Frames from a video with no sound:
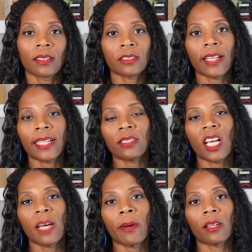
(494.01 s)
So let's
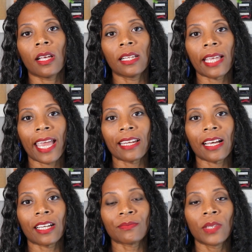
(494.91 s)
talk about
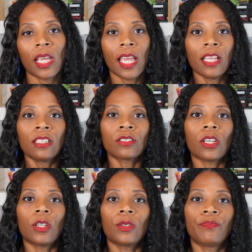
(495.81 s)
Halaena.
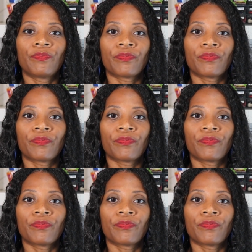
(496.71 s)
So